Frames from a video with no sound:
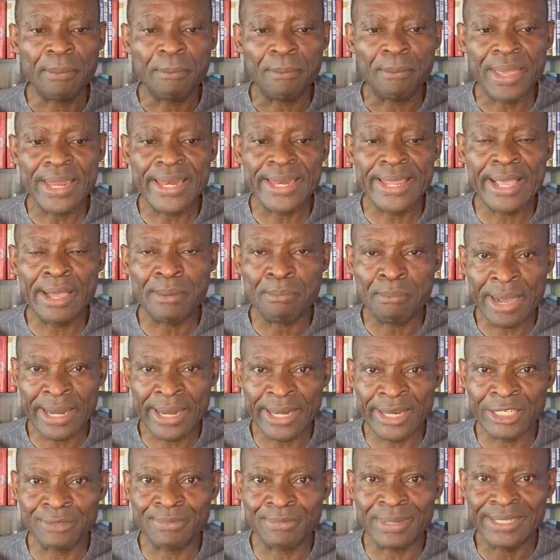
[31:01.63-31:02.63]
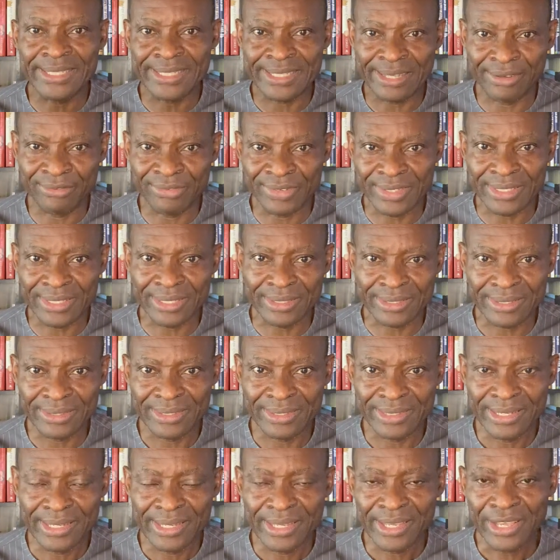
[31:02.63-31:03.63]
media management services.
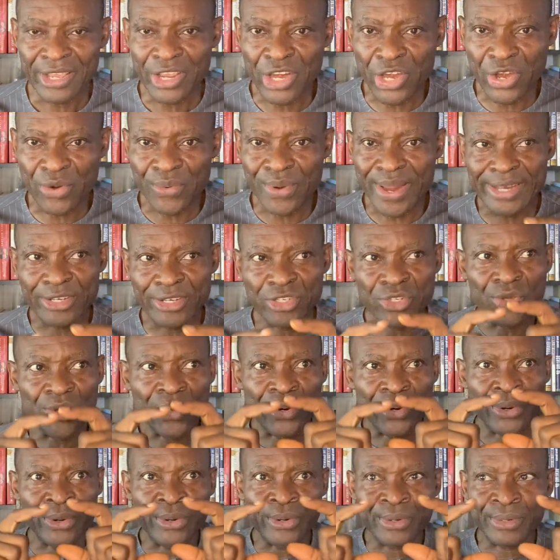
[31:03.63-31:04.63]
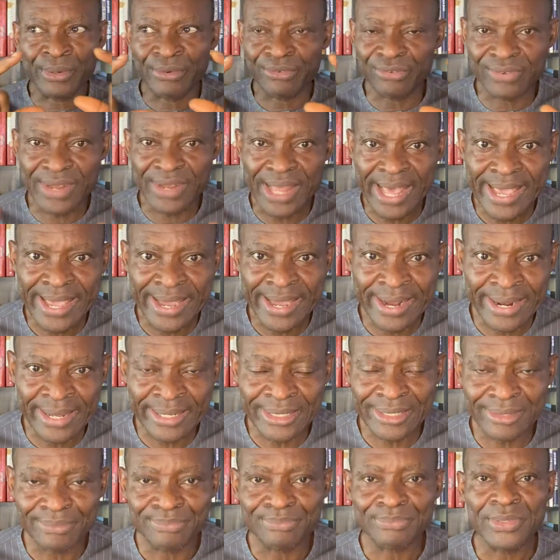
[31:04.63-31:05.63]
Create your
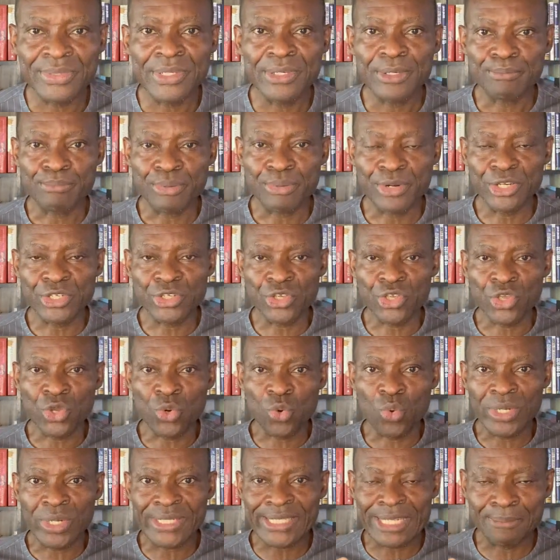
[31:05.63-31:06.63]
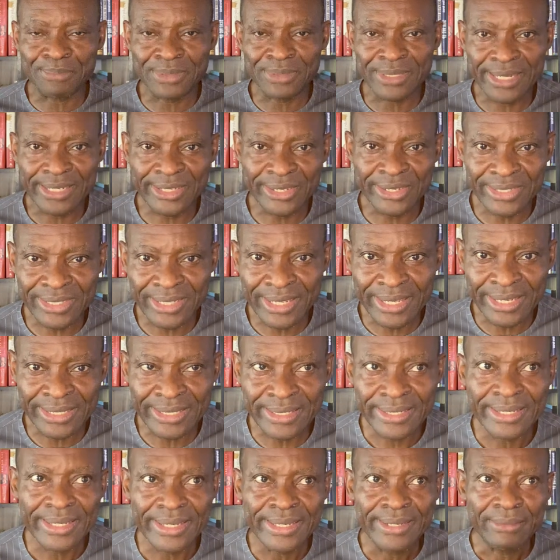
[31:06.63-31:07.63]
flyers, put it on your WhatsApp
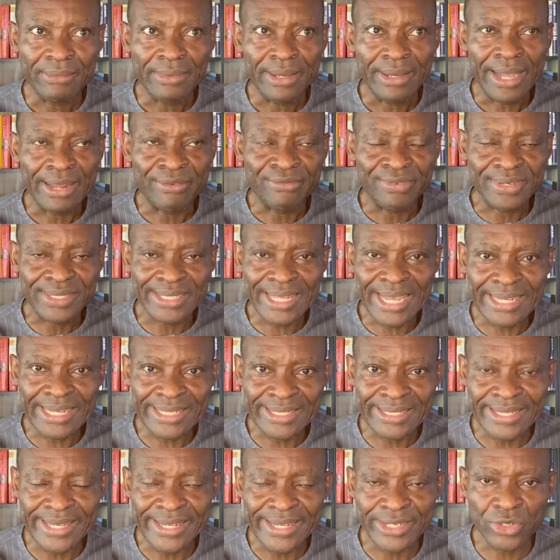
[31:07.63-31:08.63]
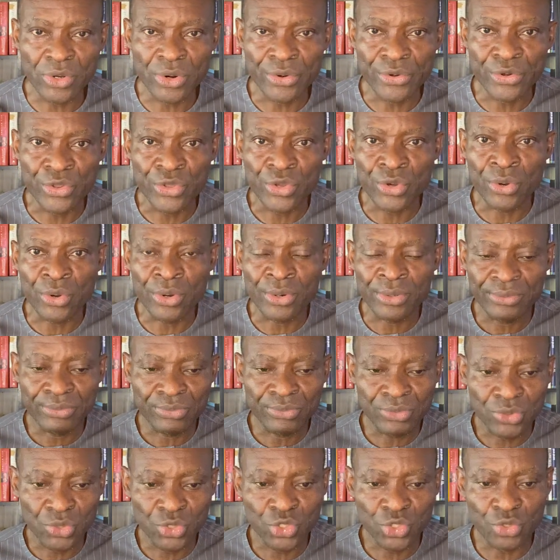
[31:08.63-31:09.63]
statuses, advertise it on your
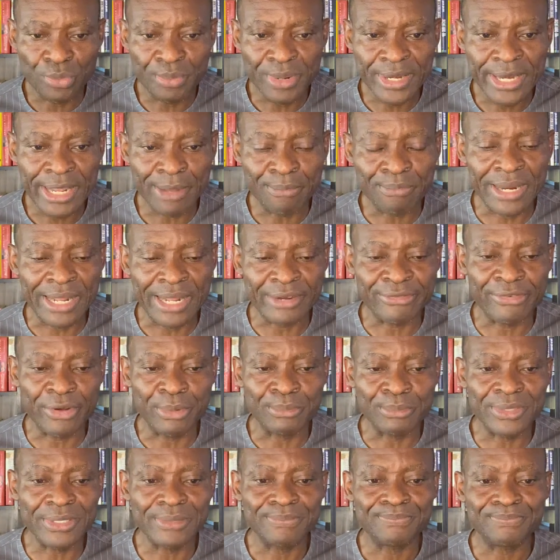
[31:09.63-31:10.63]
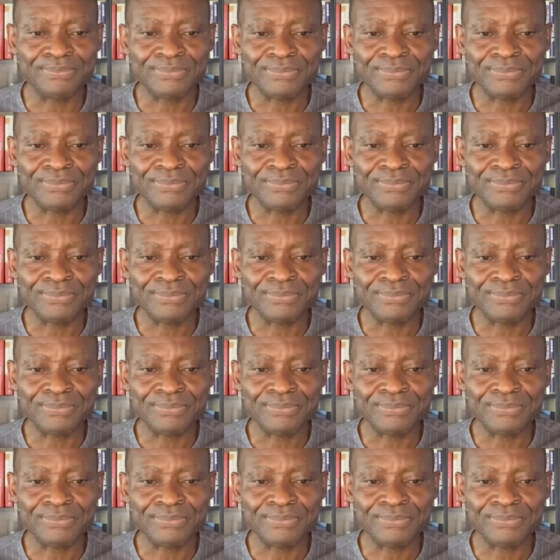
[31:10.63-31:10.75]
social media platforms.